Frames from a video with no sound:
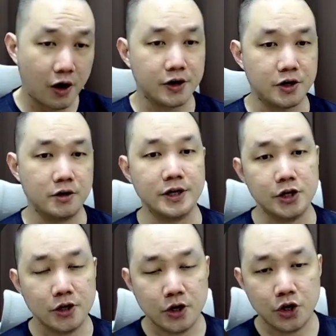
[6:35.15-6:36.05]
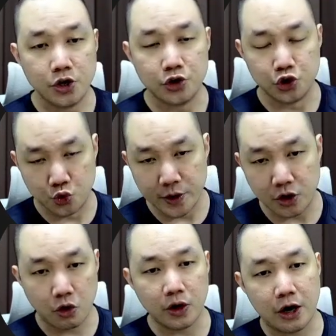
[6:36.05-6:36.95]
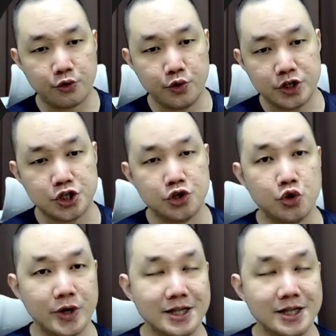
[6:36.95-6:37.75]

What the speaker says: currently doing cold outreach, you